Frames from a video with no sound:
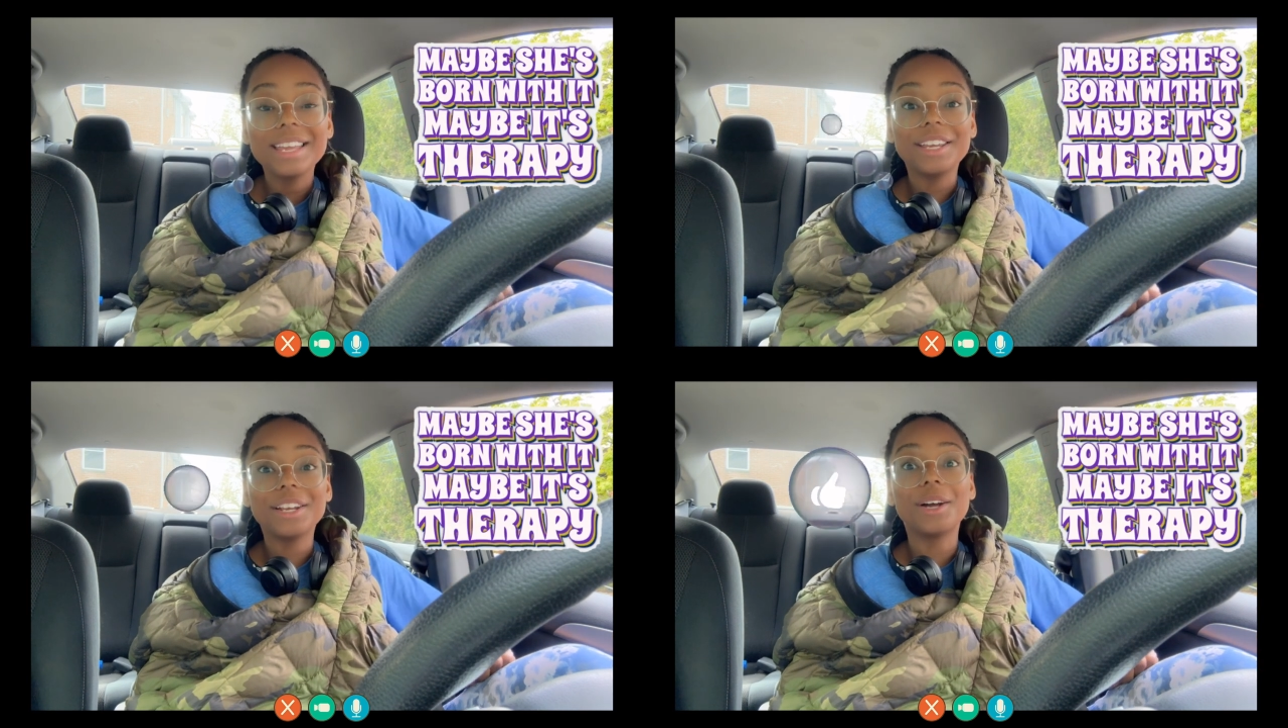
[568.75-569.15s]

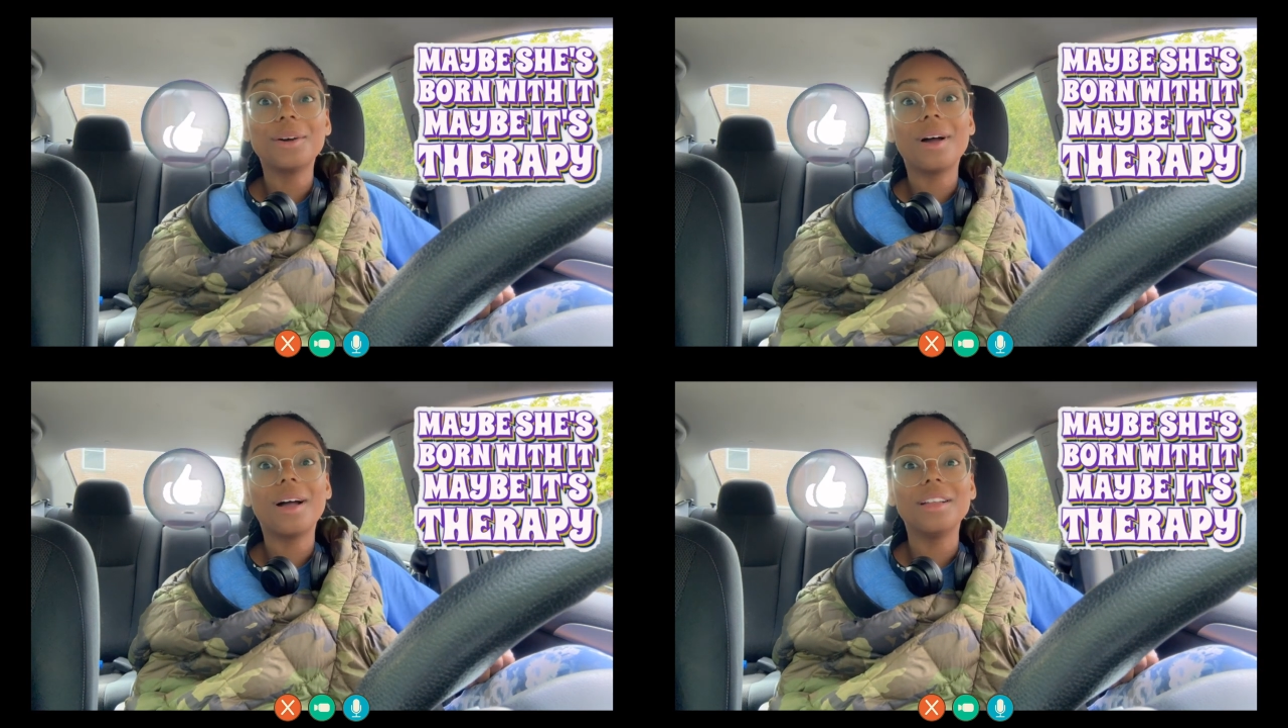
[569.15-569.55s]
You
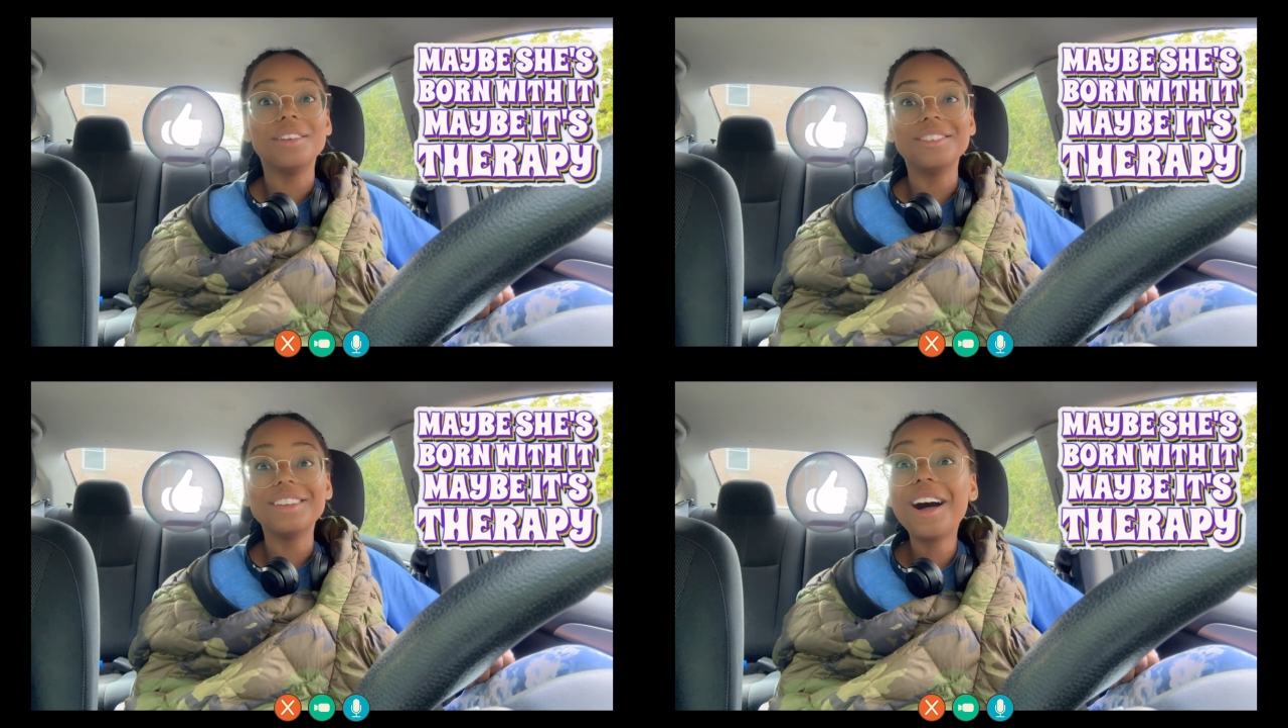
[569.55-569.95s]
know,
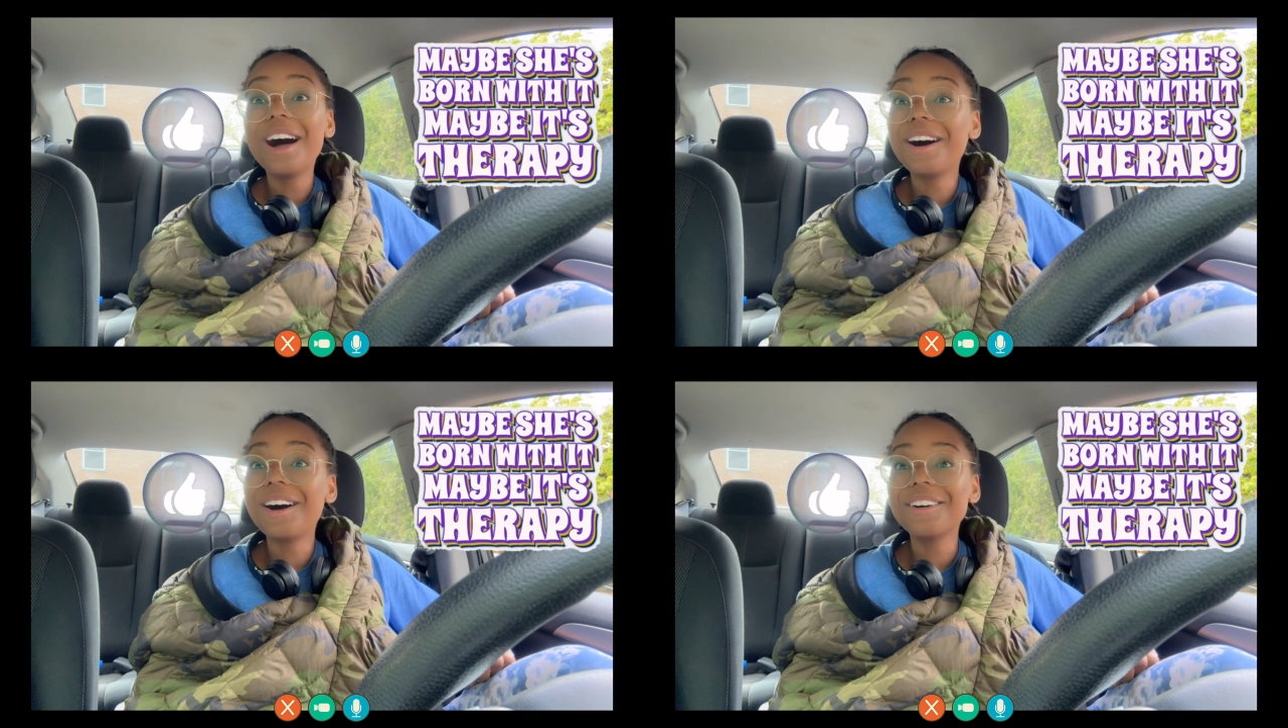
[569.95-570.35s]

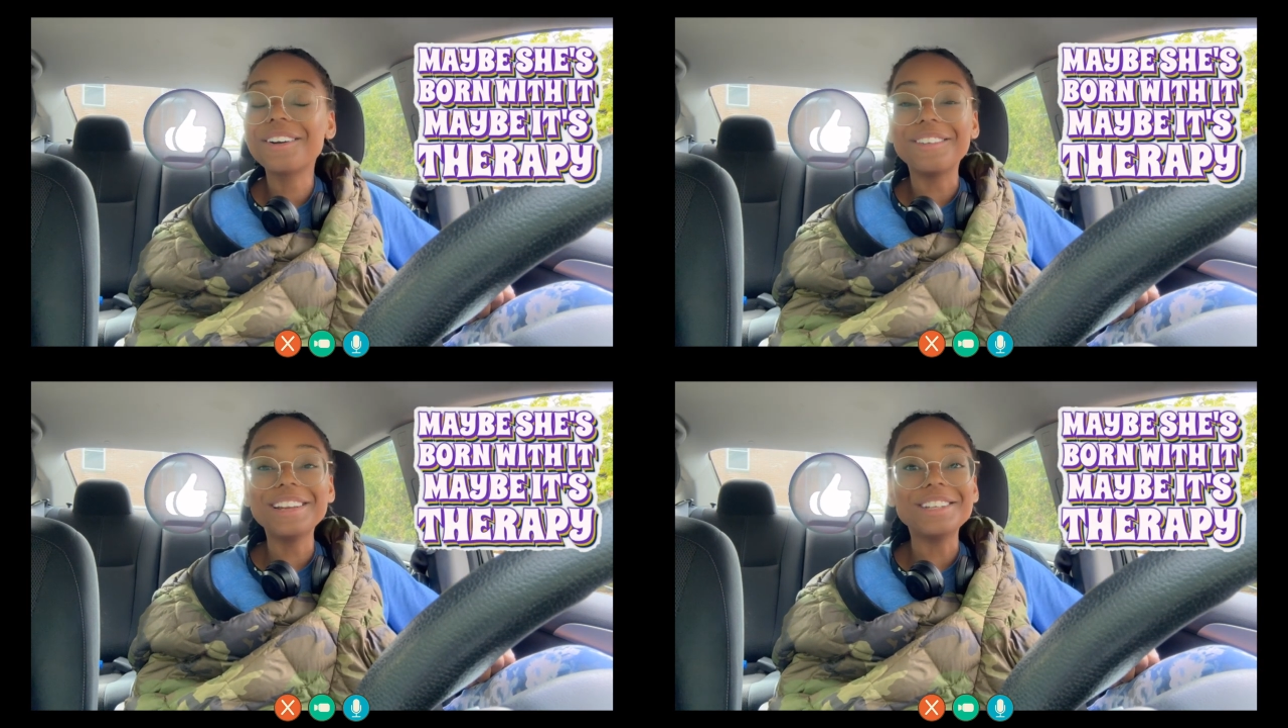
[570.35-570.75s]
oh,
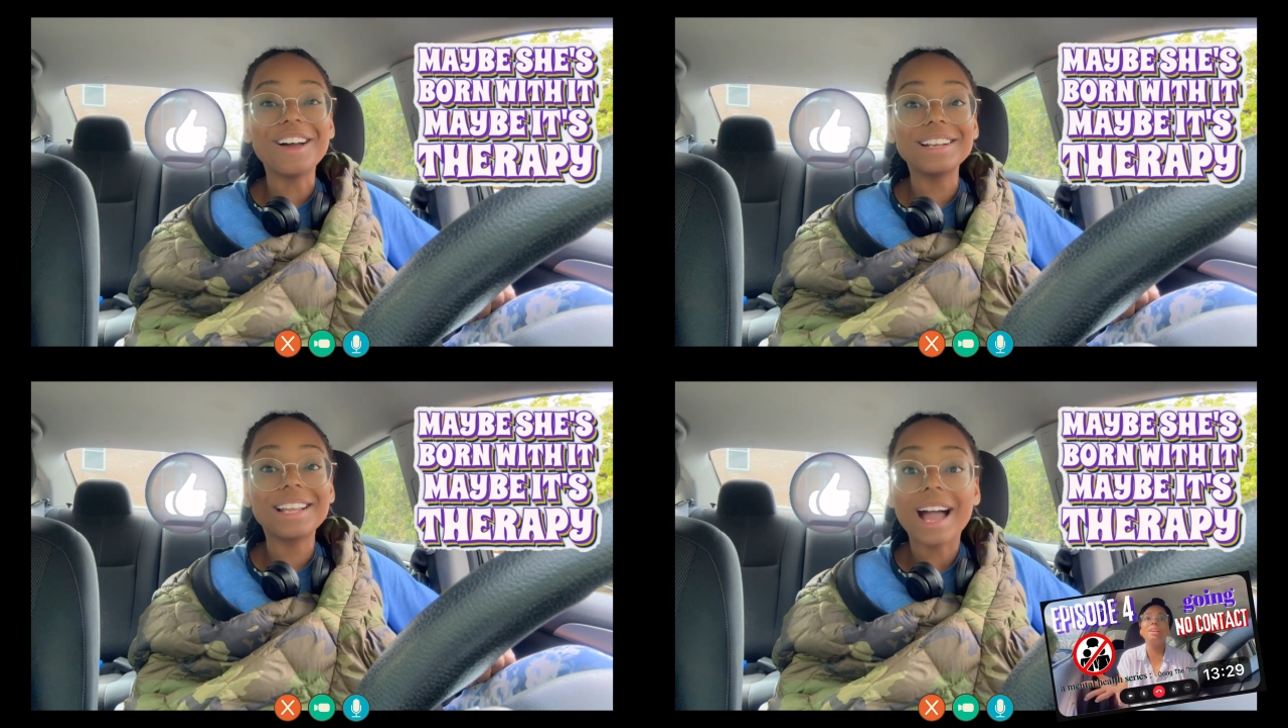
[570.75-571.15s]
going
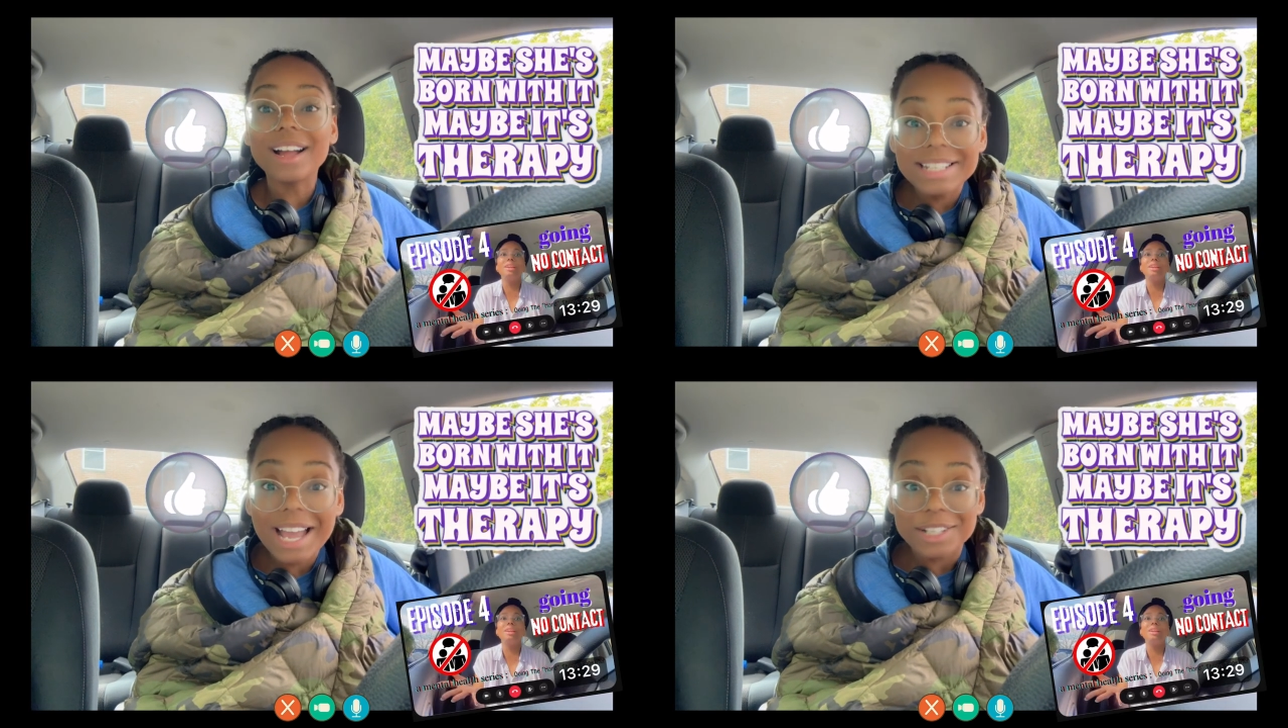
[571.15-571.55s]
non
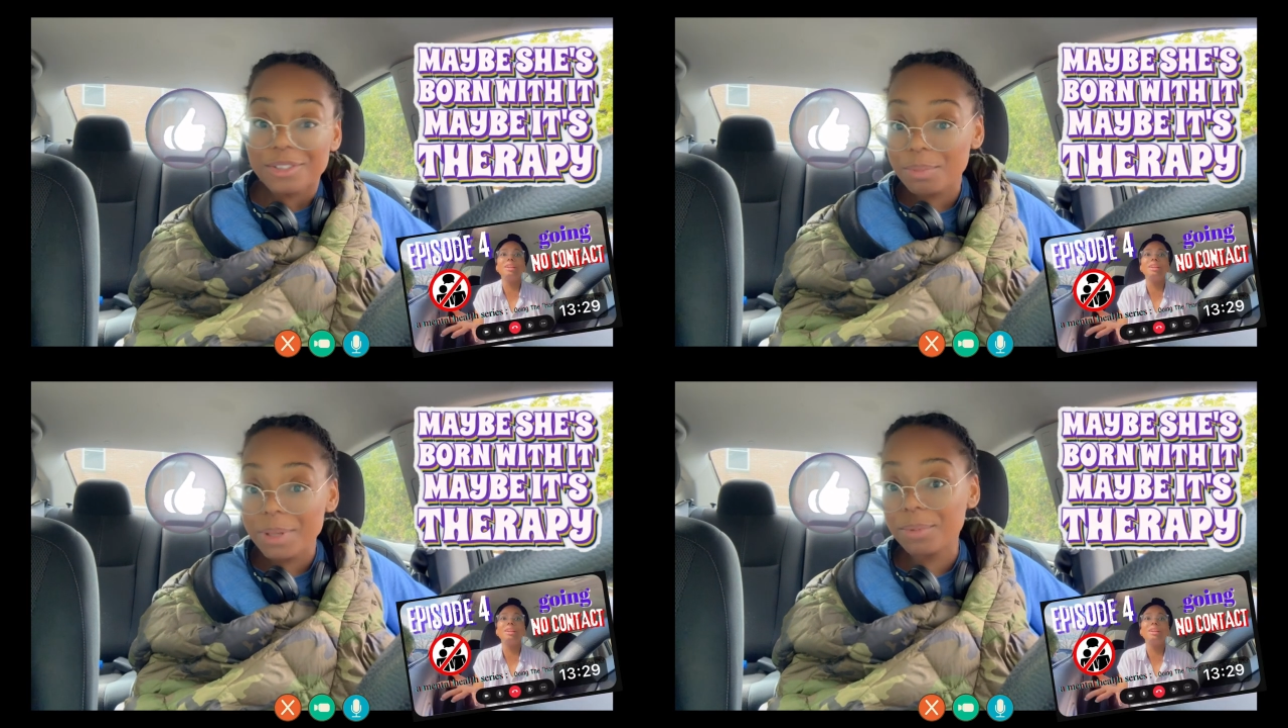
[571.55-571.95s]
contact
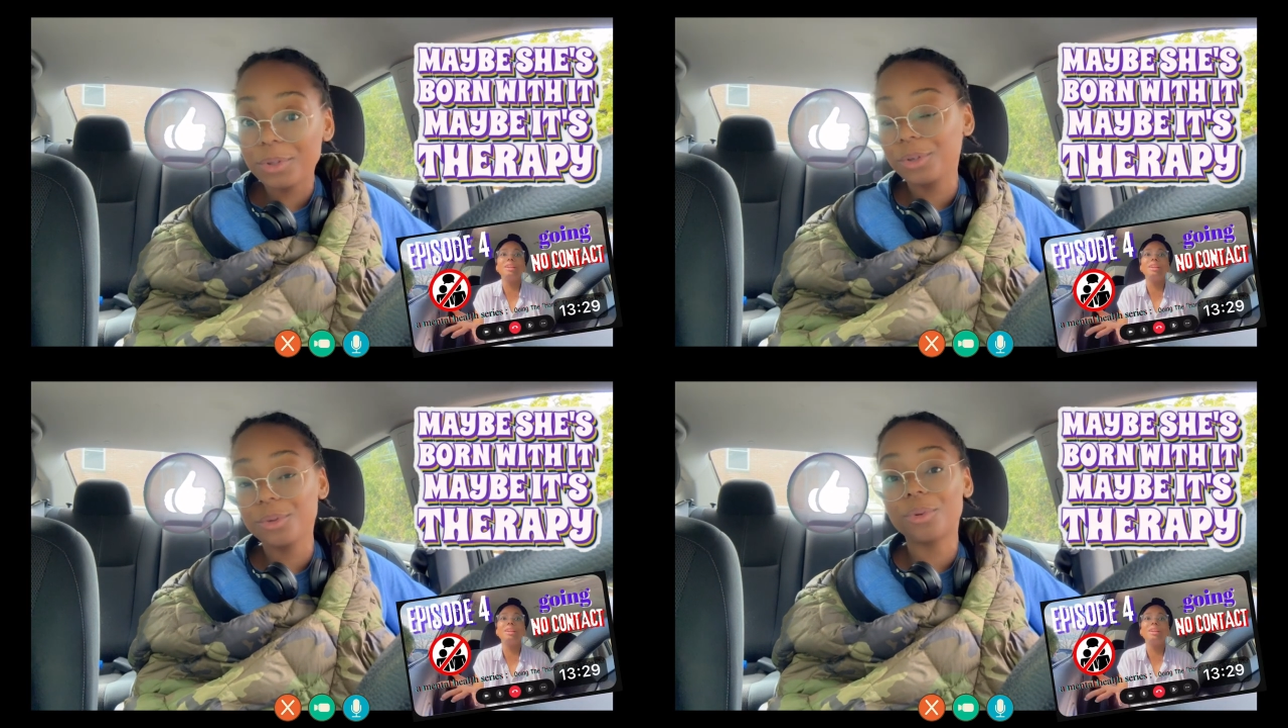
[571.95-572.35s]
with people
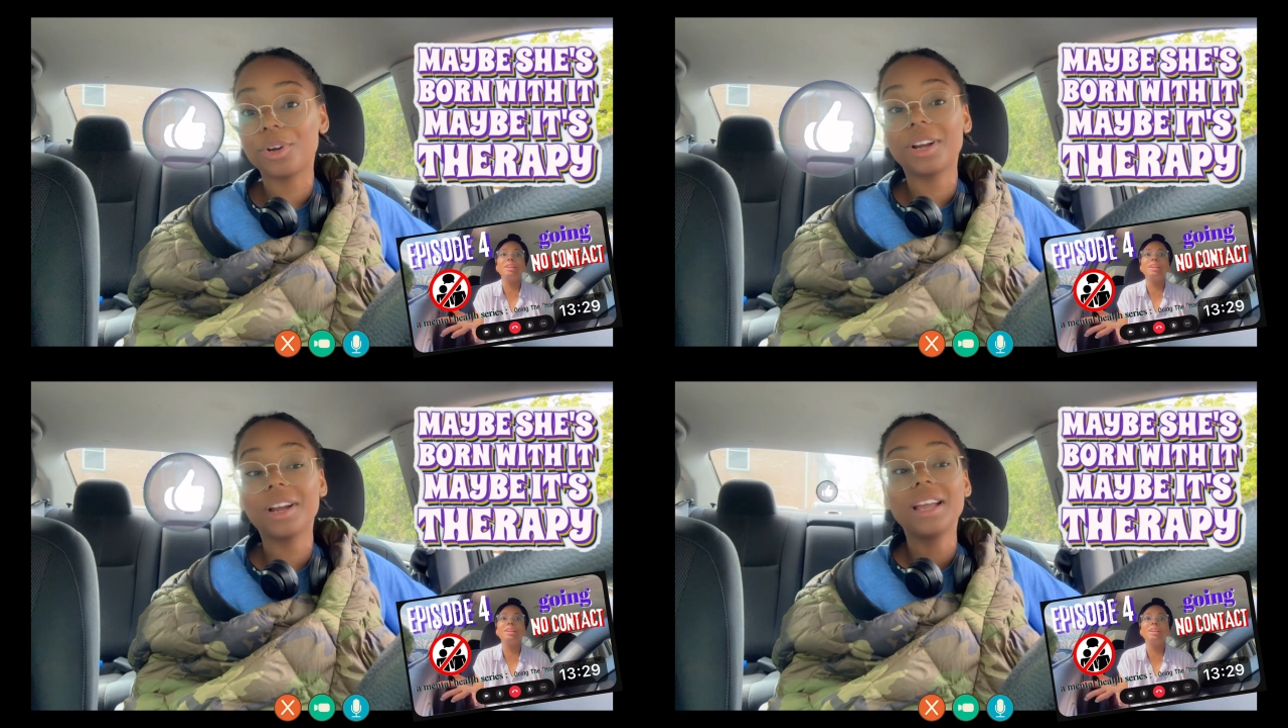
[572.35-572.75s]
who
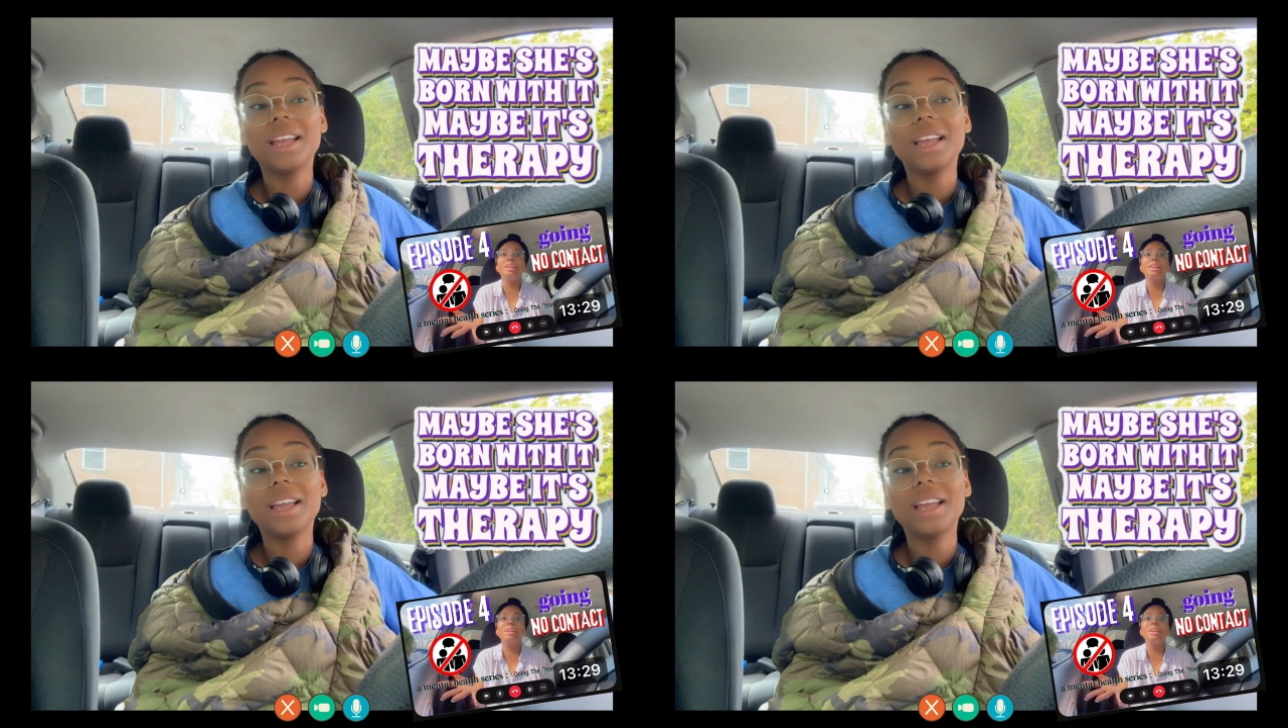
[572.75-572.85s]
were